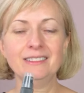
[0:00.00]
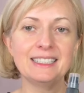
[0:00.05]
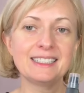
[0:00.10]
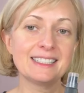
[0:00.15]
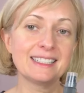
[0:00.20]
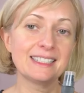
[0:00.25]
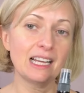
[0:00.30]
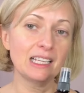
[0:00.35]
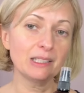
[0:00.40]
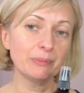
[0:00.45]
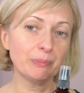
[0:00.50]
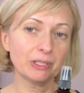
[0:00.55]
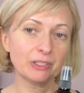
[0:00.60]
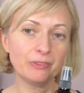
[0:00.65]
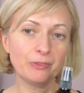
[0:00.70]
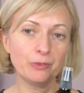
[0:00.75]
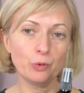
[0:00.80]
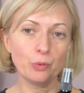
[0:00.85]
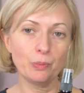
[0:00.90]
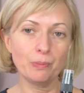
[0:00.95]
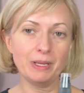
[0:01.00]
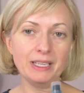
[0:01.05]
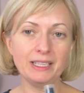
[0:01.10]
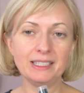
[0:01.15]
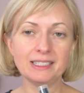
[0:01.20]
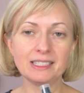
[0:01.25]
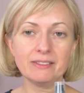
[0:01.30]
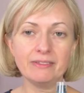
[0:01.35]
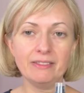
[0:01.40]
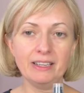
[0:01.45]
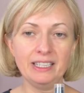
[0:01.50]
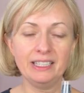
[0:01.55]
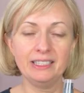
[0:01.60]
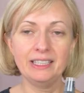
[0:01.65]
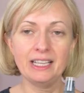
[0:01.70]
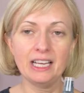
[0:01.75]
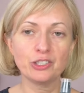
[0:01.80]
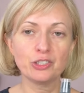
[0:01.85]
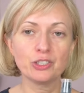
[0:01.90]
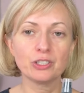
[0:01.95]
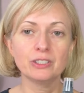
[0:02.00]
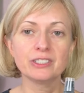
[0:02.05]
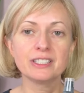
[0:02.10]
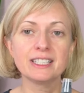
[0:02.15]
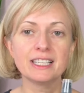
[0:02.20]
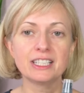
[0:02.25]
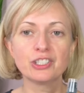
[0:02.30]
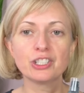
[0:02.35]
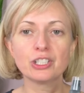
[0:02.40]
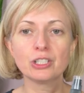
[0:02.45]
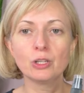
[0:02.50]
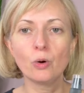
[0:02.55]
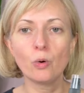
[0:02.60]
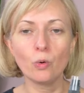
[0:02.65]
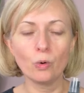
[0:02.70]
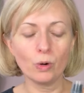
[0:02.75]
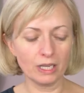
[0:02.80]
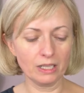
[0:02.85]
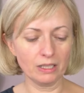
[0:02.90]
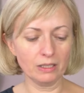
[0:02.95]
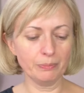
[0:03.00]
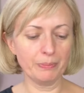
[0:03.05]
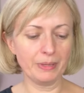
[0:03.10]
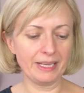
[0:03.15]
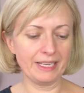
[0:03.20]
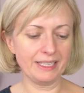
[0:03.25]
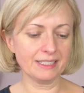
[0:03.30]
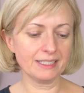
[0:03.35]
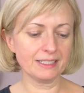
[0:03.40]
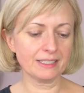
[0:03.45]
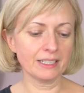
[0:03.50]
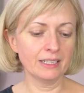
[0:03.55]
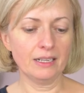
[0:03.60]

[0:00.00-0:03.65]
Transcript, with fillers: It's not perfumy. It's very natural essential oil-based